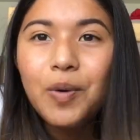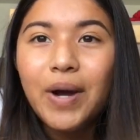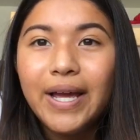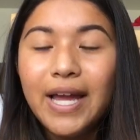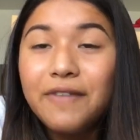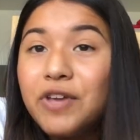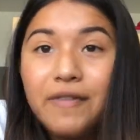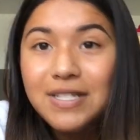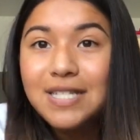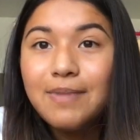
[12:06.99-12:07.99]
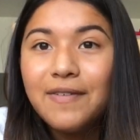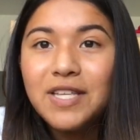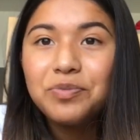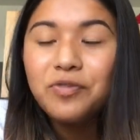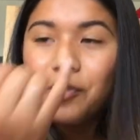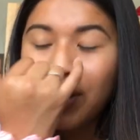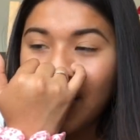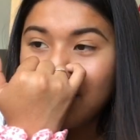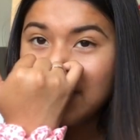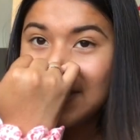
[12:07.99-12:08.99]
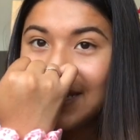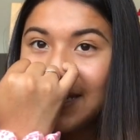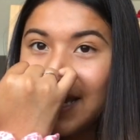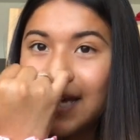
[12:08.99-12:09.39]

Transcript: So again, if you haven't seen my face before, I'm Dee,